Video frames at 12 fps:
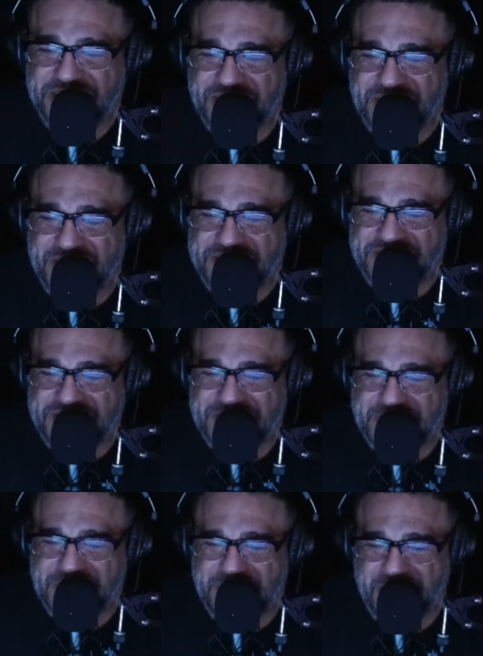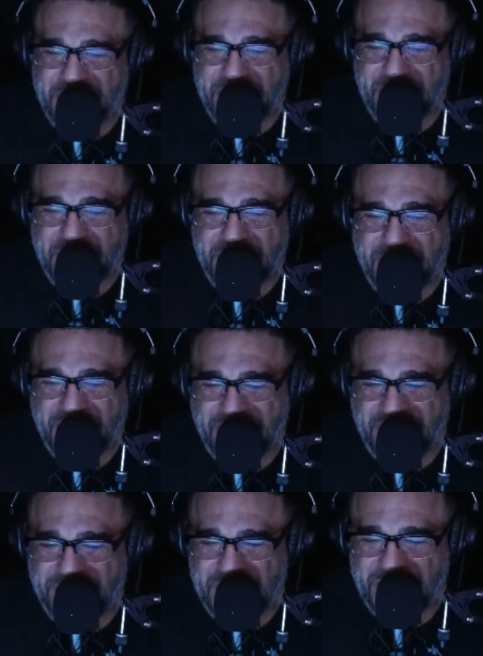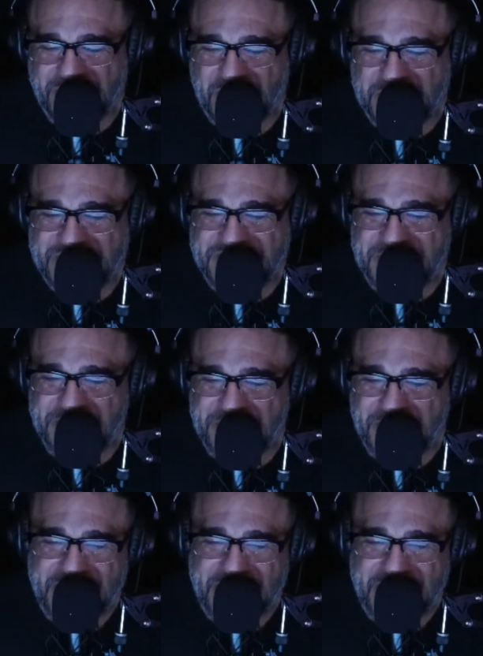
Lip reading: Reggie Smith, my brother, my 410